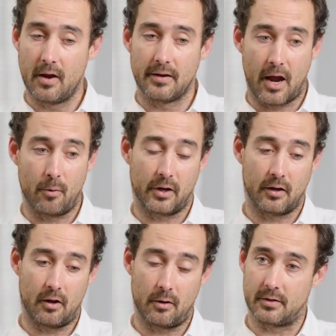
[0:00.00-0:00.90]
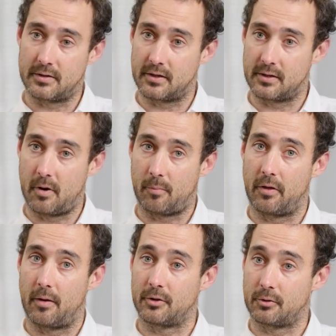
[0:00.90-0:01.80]
Now we can load the system up
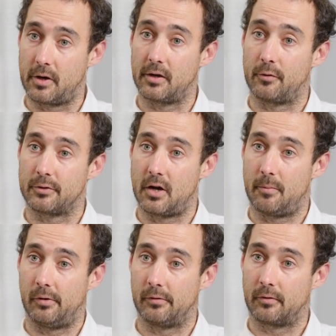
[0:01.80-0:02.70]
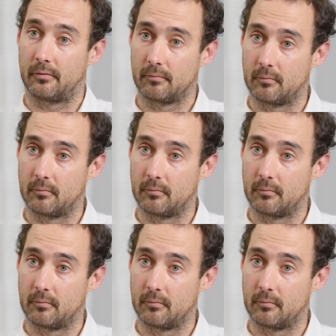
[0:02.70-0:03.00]
with up to 24 samples